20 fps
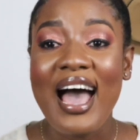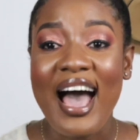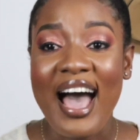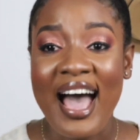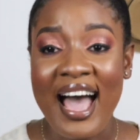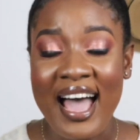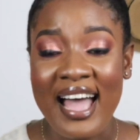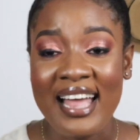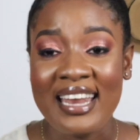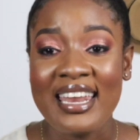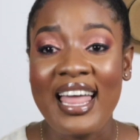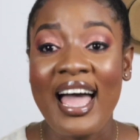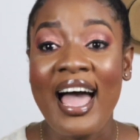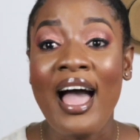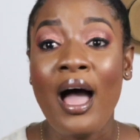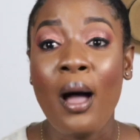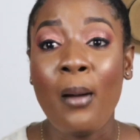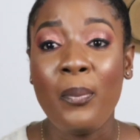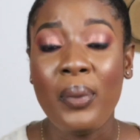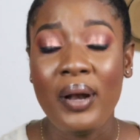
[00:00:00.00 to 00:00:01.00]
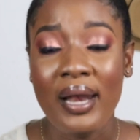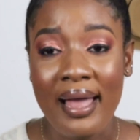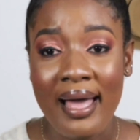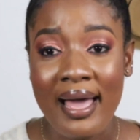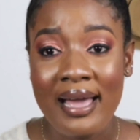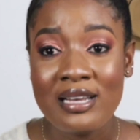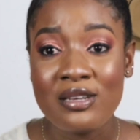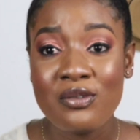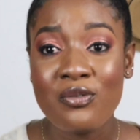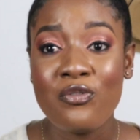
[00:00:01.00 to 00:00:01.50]
and I
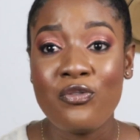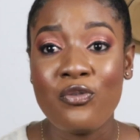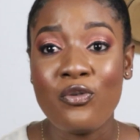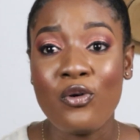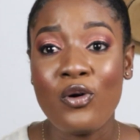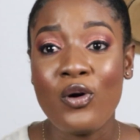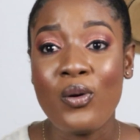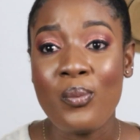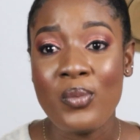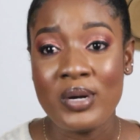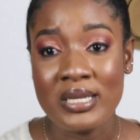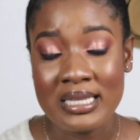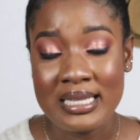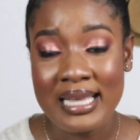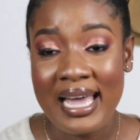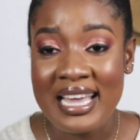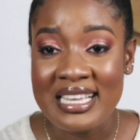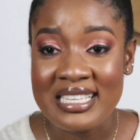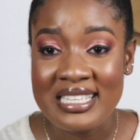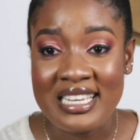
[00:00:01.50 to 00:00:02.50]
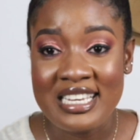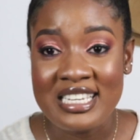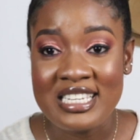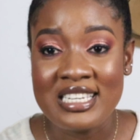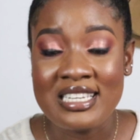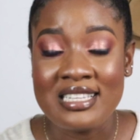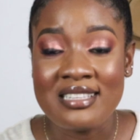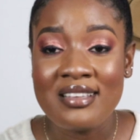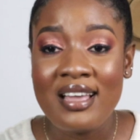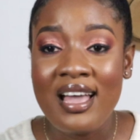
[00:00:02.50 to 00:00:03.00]
applied for
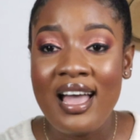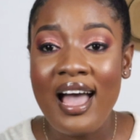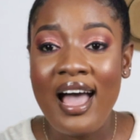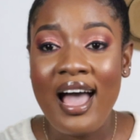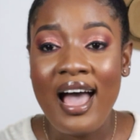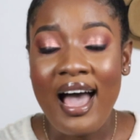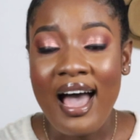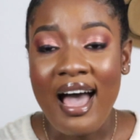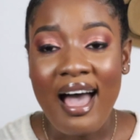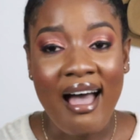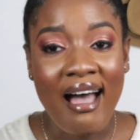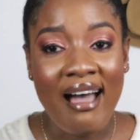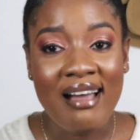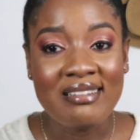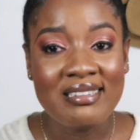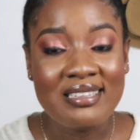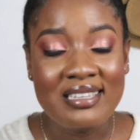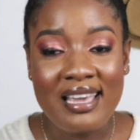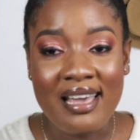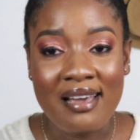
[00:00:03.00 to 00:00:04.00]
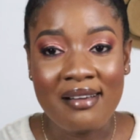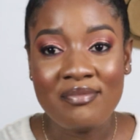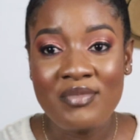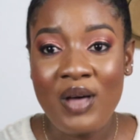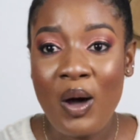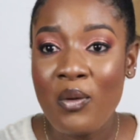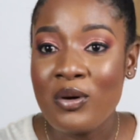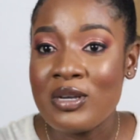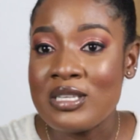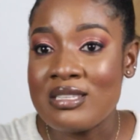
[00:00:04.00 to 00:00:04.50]
monetization. And yeah,
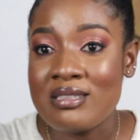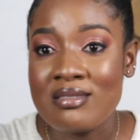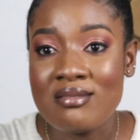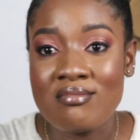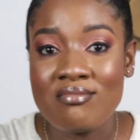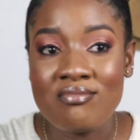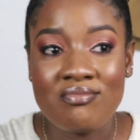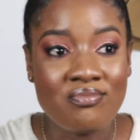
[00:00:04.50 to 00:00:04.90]
I was